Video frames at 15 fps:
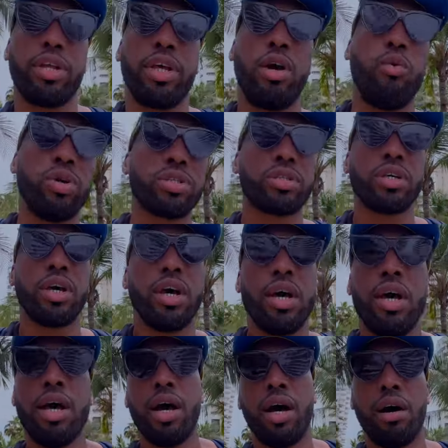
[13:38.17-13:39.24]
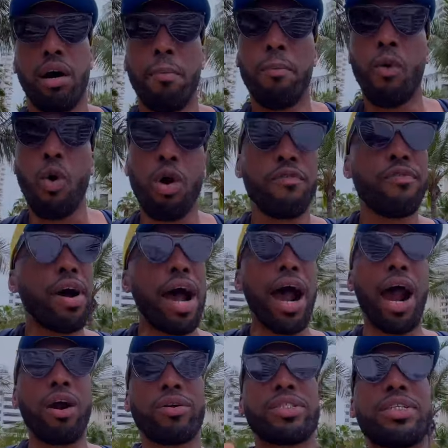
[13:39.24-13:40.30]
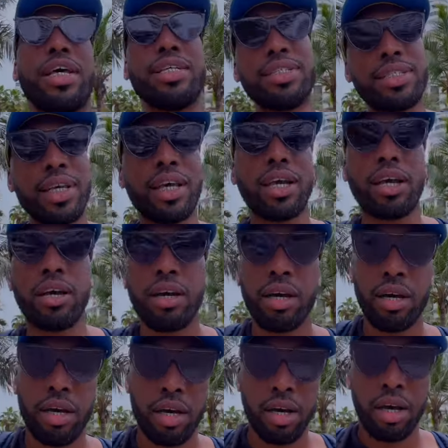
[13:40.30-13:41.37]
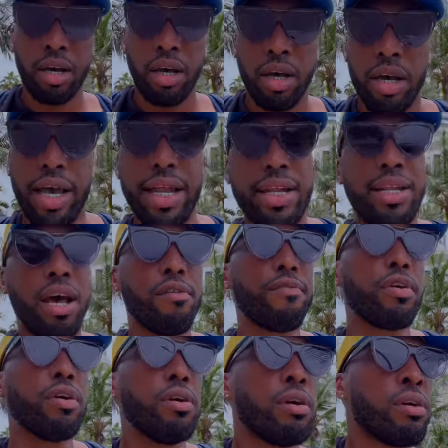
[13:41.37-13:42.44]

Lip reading: It was a more of an artistic endeavor,